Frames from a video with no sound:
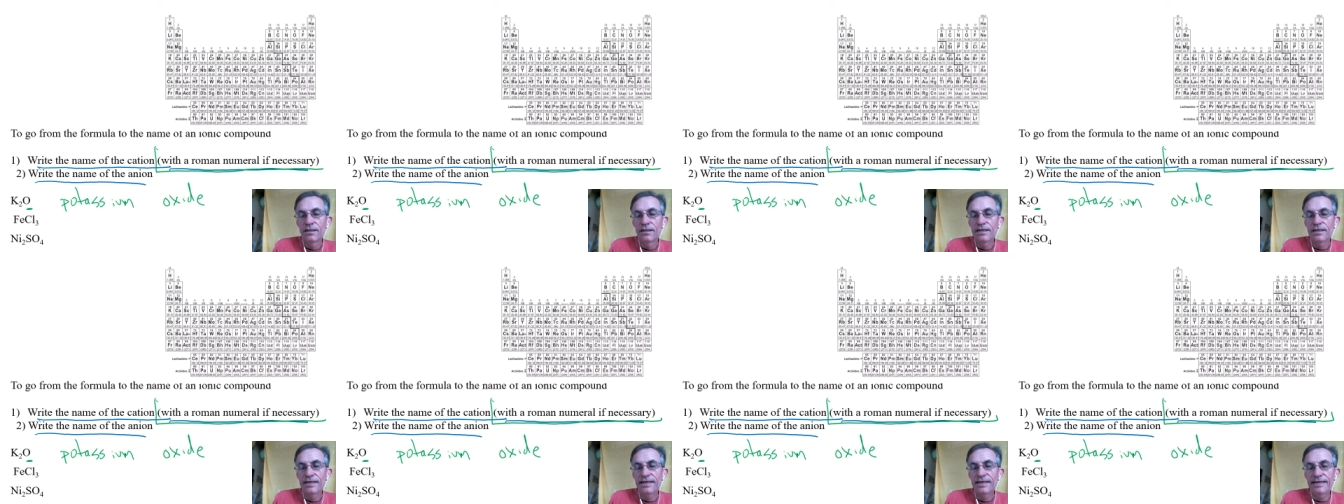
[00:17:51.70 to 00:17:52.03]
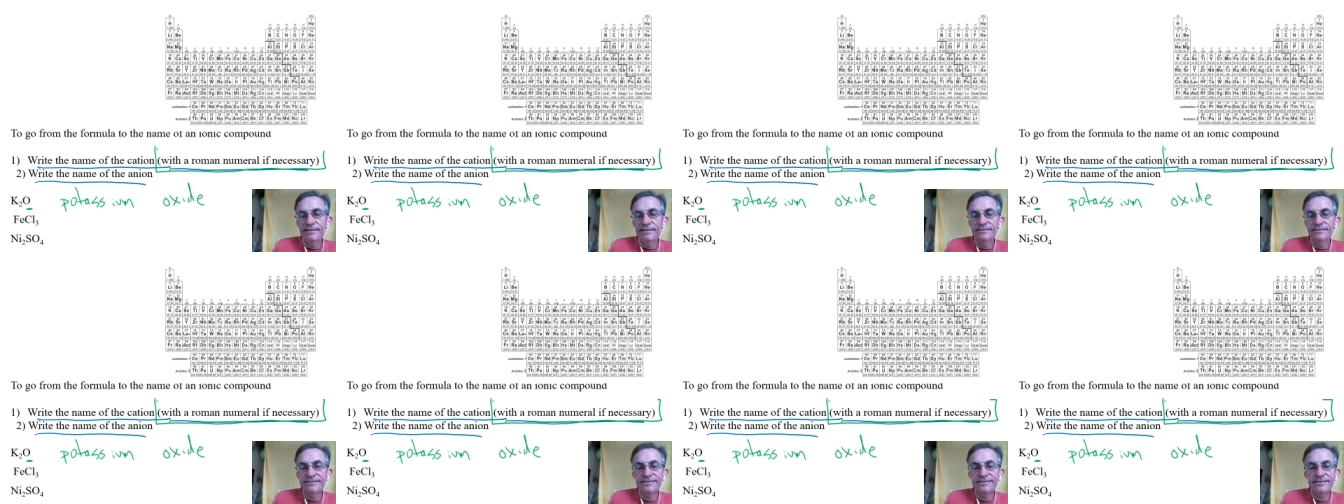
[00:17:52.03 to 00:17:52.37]

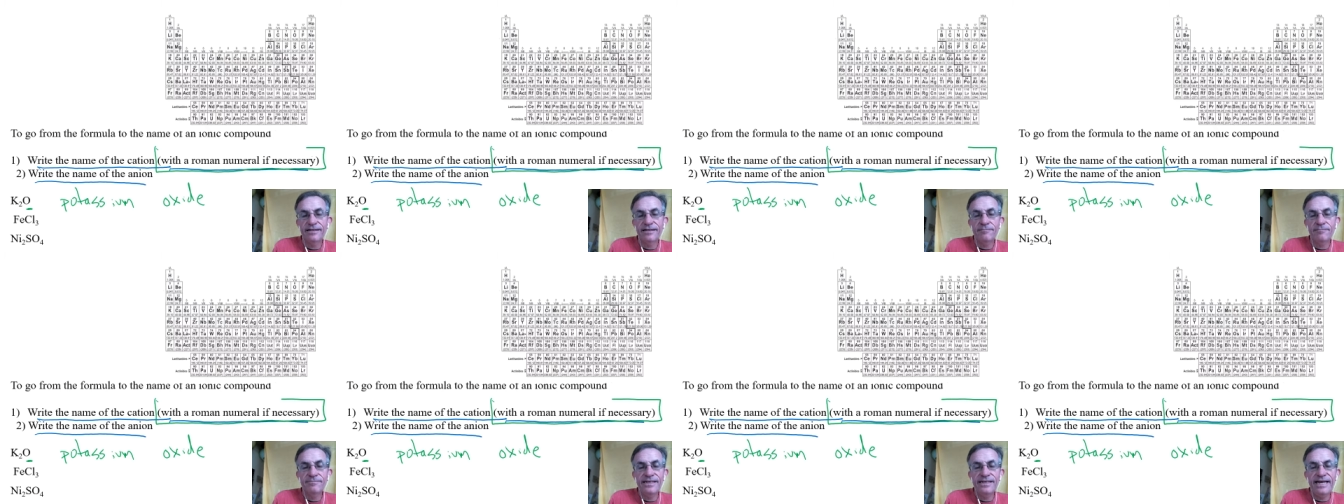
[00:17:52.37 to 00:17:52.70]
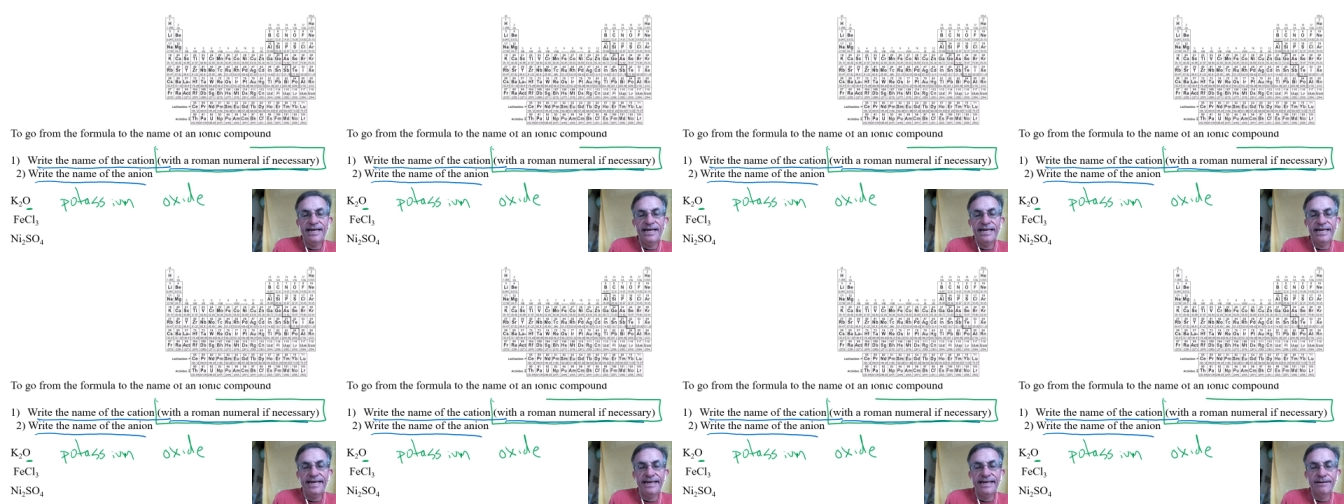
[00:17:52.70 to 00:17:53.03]
In some
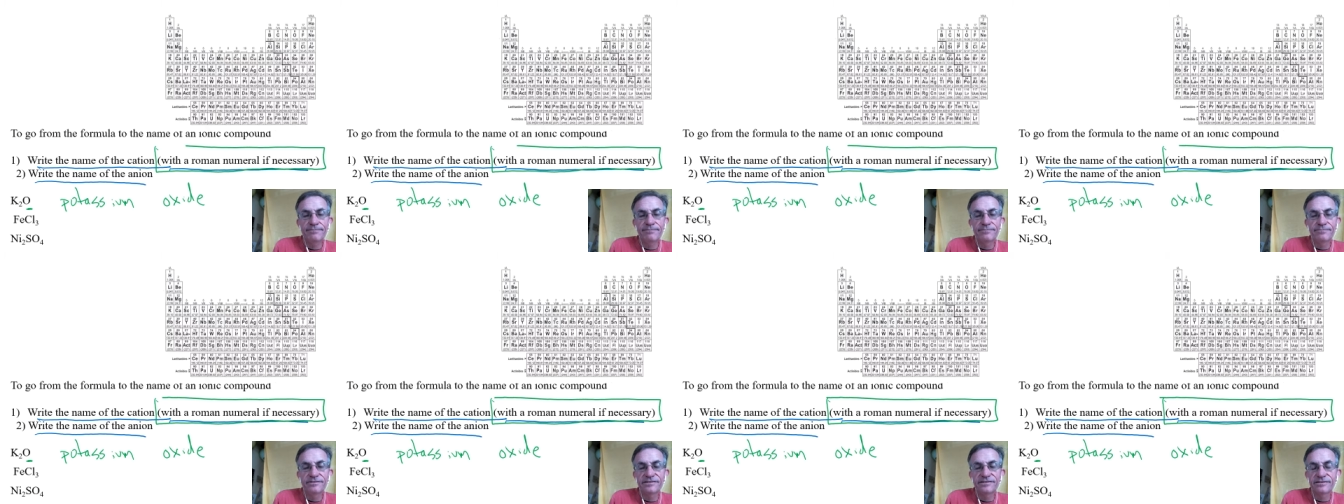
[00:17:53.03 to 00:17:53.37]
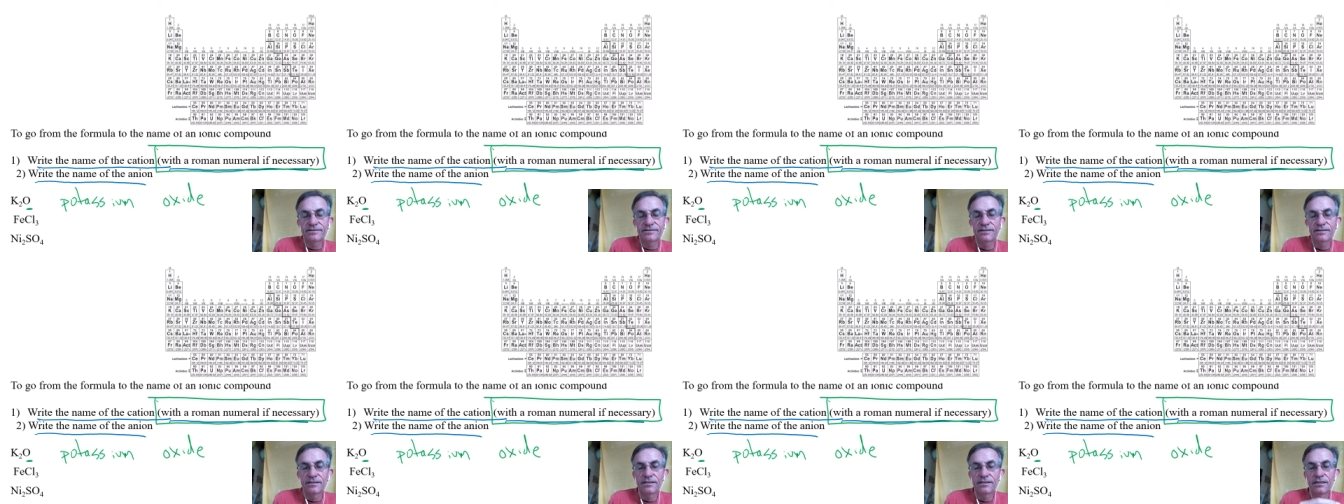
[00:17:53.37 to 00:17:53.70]
names,
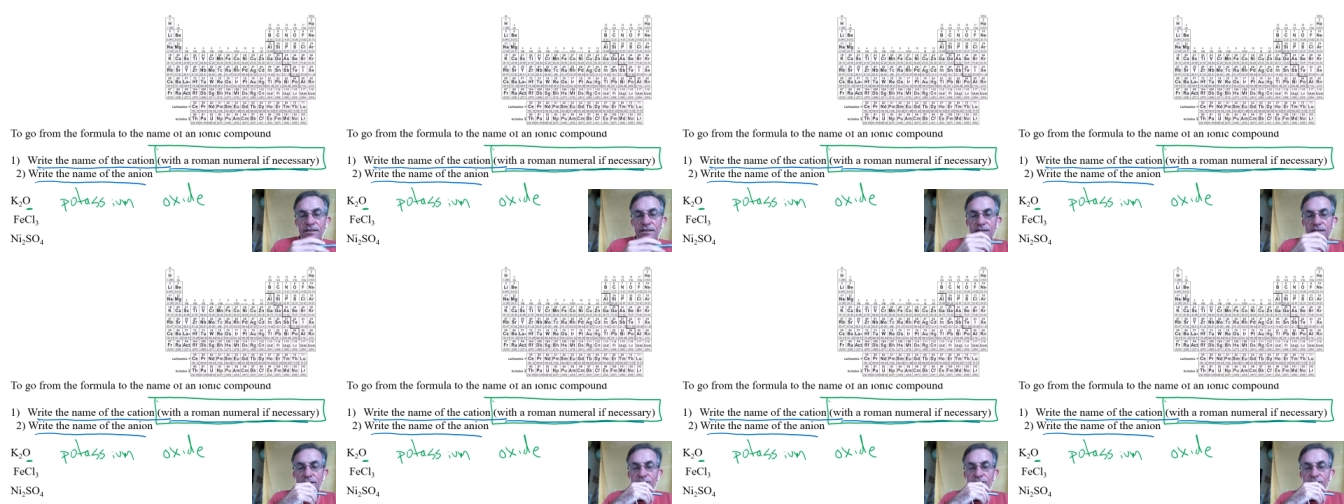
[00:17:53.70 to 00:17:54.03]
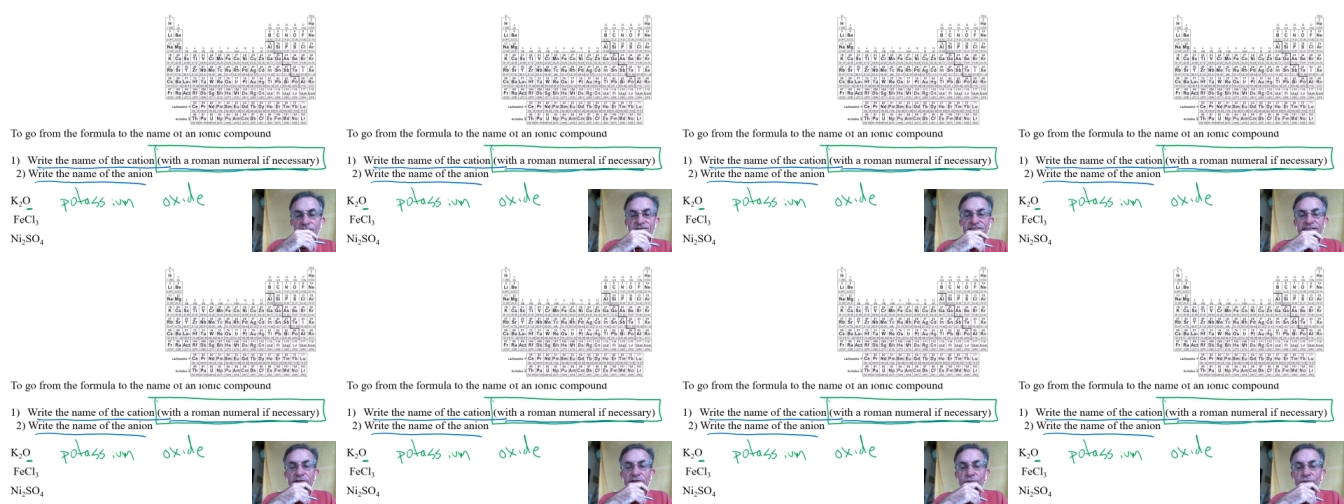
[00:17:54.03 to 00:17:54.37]
you
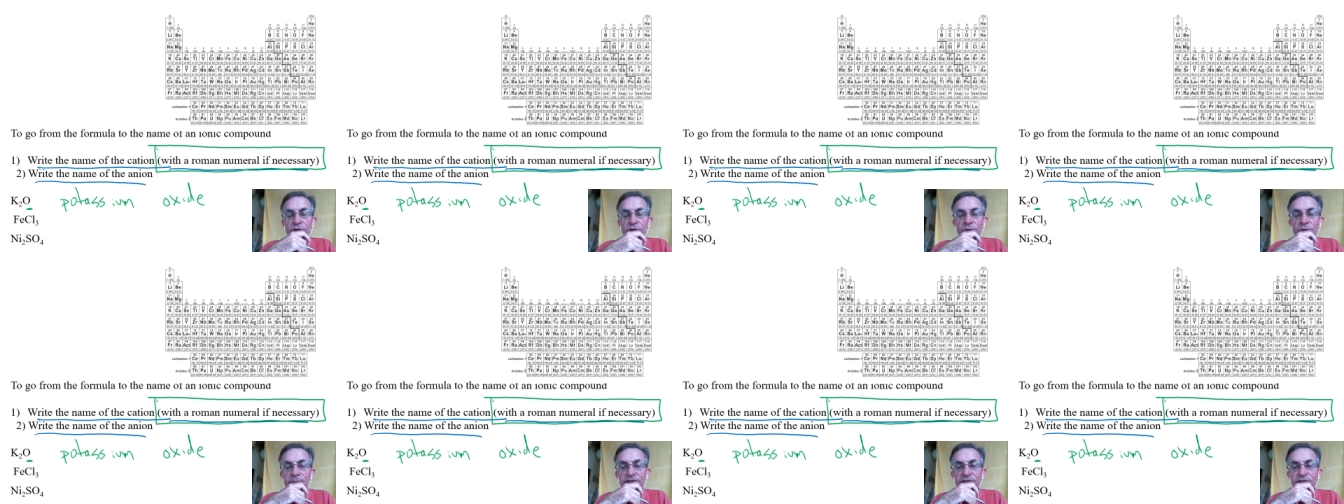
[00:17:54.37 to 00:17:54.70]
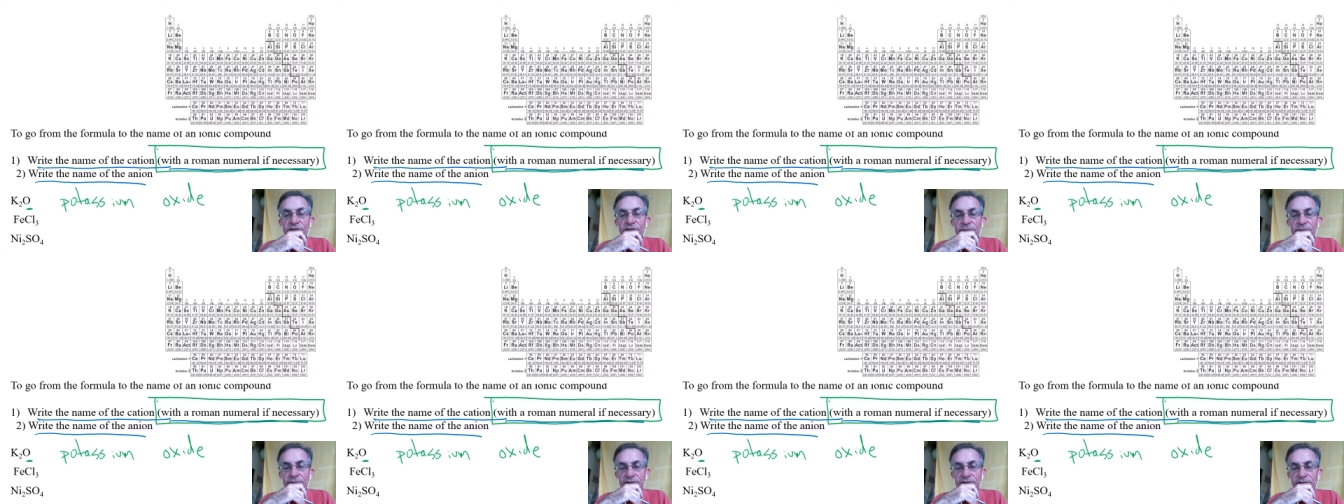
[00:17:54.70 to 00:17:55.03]
see a Roman
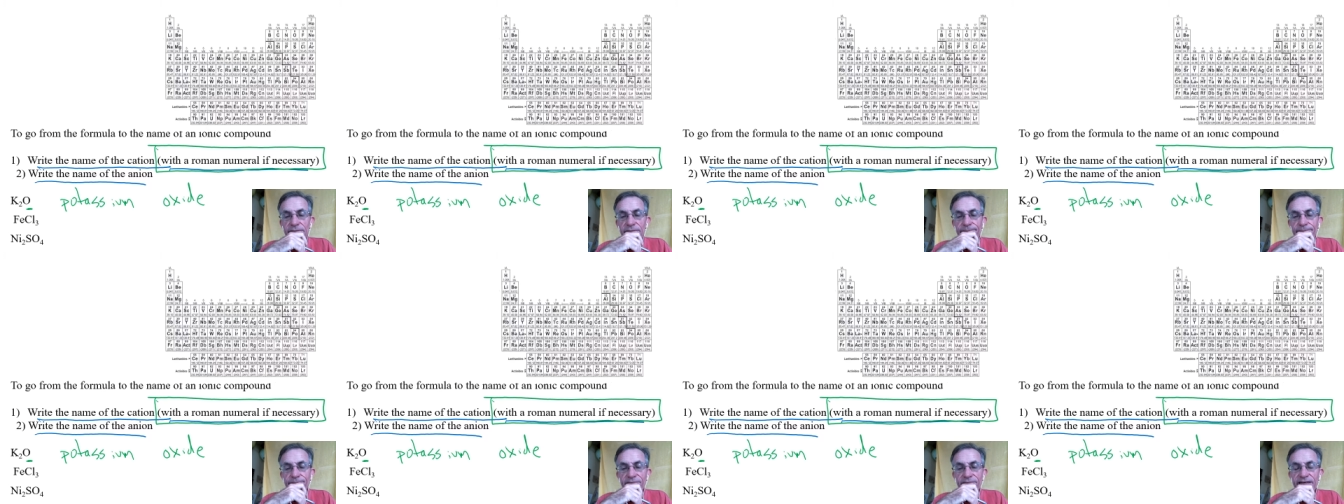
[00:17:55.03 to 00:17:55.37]
numeral,